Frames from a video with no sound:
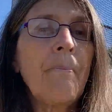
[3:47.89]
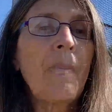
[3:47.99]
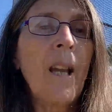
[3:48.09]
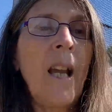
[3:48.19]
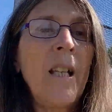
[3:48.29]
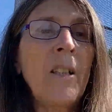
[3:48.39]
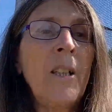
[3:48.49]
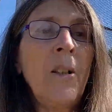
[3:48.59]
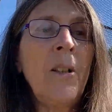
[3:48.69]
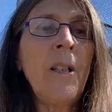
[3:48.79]
And I
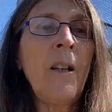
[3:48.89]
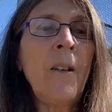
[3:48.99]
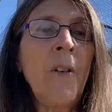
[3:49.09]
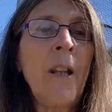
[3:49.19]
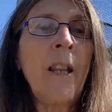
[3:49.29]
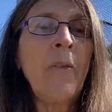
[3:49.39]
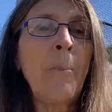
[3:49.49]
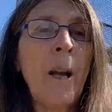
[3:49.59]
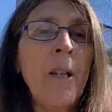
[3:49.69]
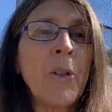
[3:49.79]
don't know if I'll ever
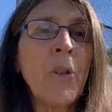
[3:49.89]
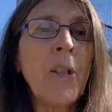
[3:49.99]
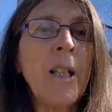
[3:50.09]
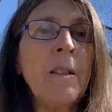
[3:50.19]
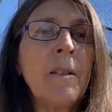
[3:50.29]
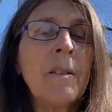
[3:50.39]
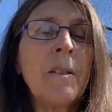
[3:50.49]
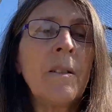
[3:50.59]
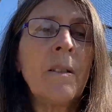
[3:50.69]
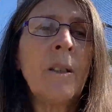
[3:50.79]
master it.
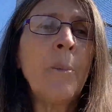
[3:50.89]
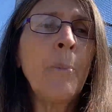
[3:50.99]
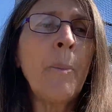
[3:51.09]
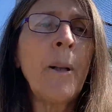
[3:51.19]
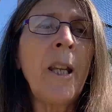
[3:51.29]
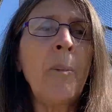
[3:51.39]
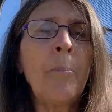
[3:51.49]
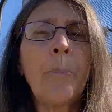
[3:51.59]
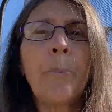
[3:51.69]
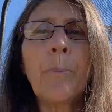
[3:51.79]
I'll probably
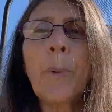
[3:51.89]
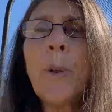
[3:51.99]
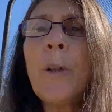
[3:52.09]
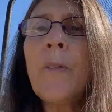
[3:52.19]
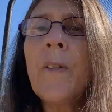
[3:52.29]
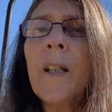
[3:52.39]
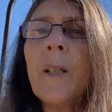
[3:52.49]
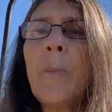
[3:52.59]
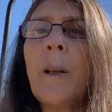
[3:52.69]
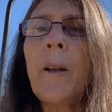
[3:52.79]
improve a
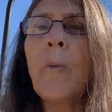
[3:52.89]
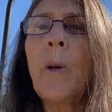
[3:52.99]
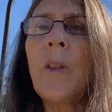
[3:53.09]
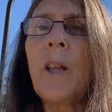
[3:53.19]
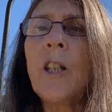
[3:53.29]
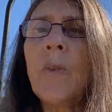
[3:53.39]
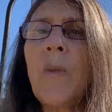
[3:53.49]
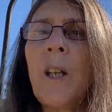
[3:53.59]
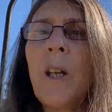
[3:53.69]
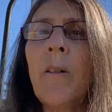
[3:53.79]
little bit with each
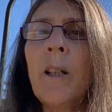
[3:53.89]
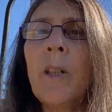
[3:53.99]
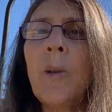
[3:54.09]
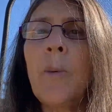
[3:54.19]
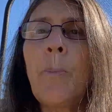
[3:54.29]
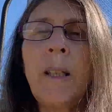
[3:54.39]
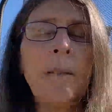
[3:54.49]
video I do, but